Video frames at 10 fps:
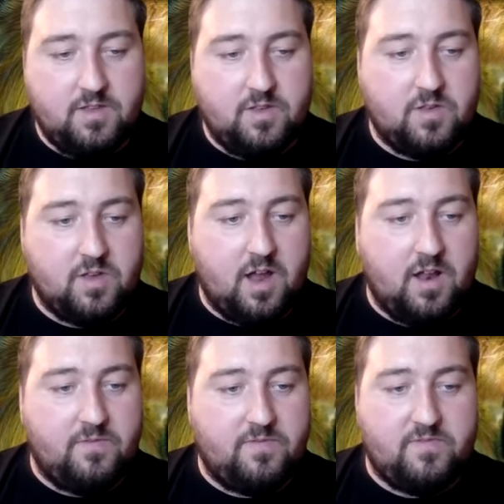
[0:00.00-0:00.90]
Just
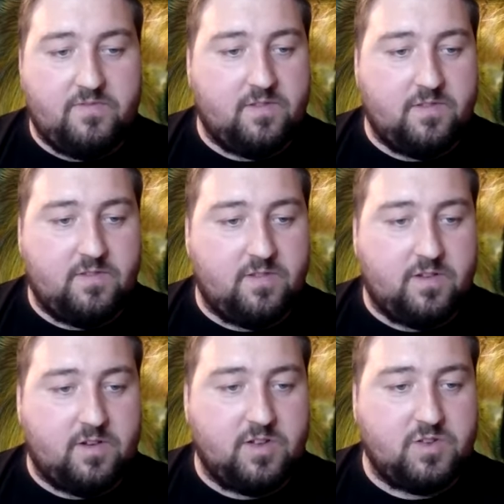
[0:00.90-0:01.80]
kind of
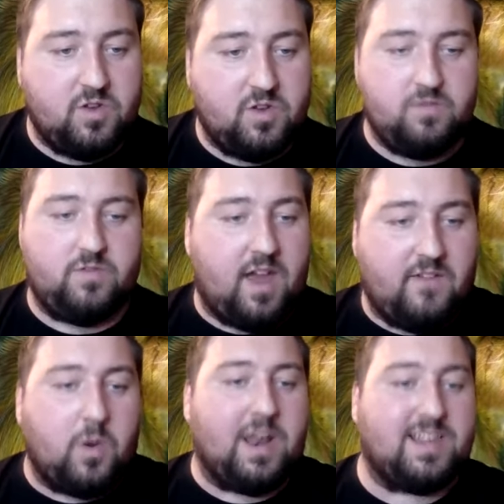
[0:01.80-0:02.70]
because
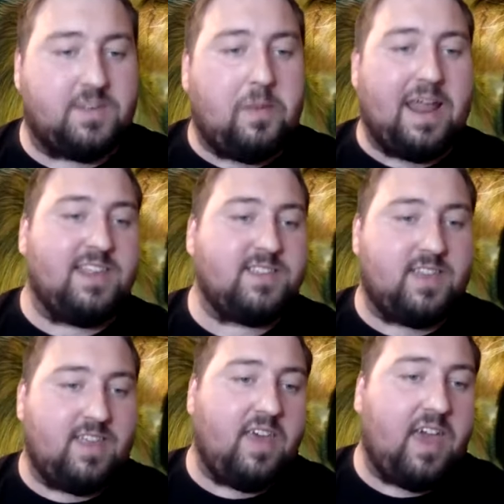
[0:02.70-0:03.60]
everyone has a place
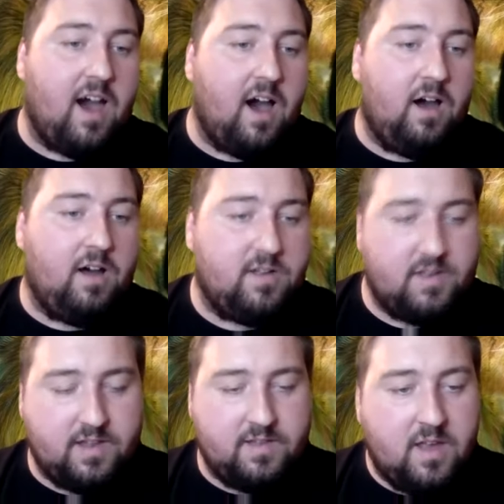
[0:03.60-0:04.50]
that they are,
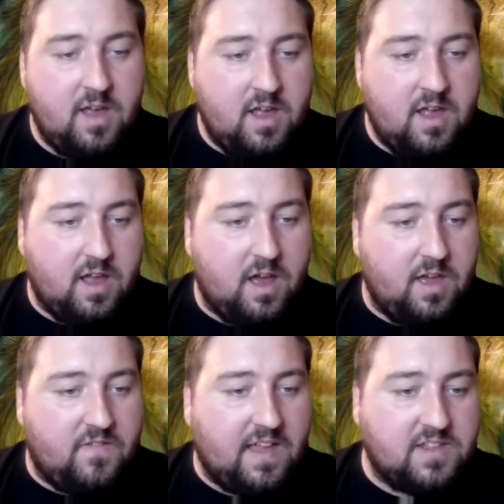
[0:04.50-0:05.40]
and then like
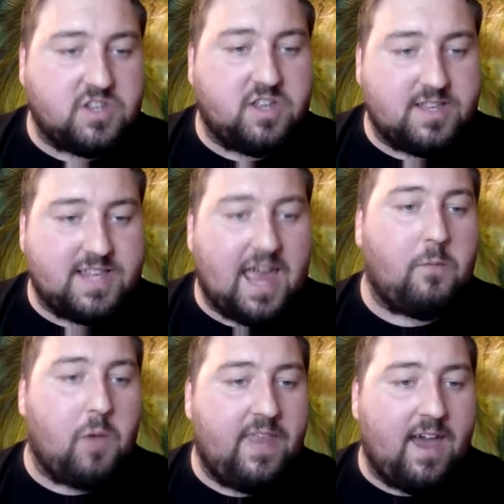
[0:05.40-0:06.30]
if they just accept
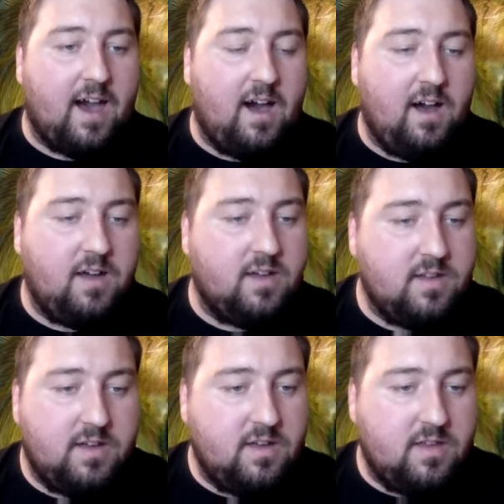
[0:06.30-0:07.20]
where they are,
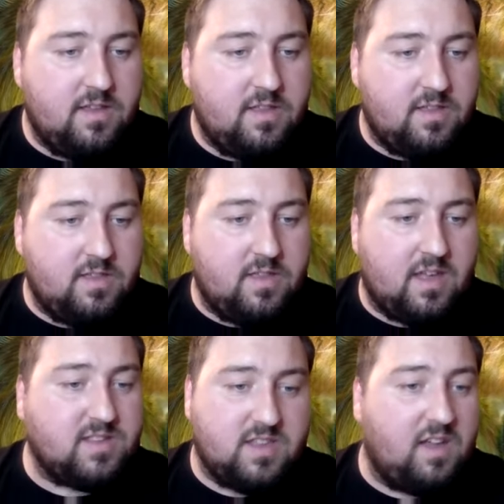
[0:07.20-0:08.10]

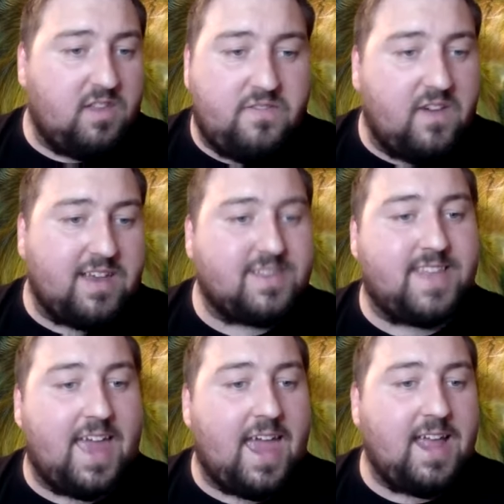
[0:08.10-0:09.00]
that's like the first
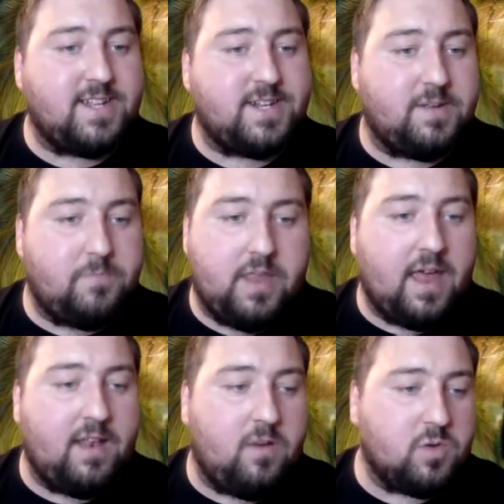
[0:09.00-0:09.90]
stage. But
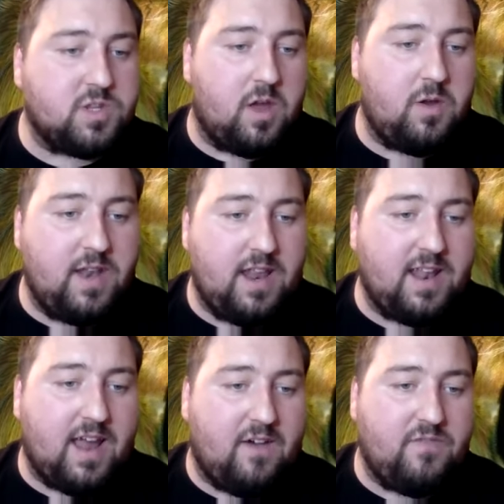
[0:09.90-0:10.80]
then also you need
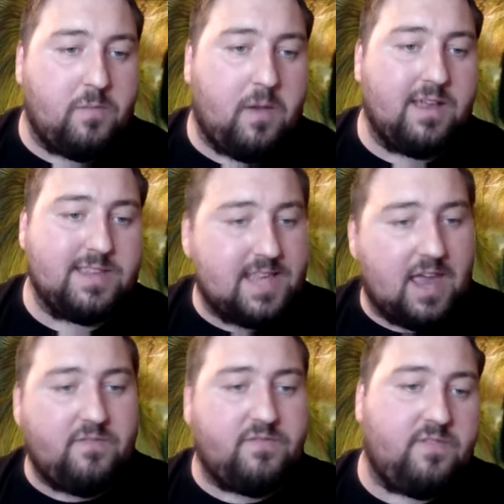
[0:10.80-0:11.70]
to have the
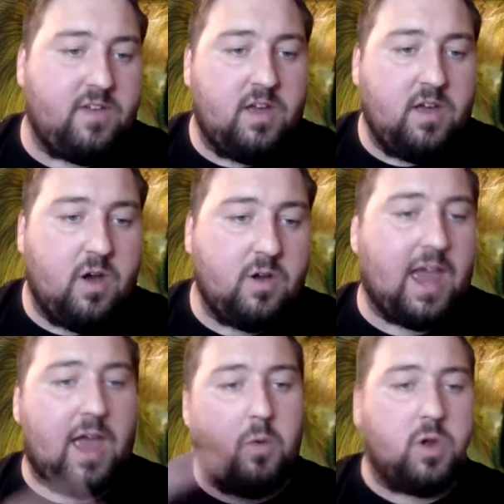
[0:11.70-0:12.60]
mindset of
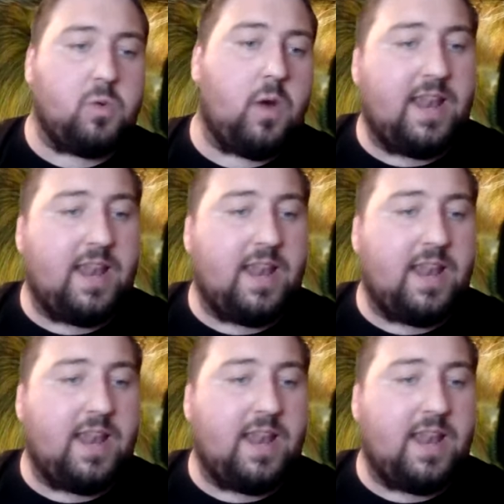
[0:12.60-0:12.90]
okay, what do I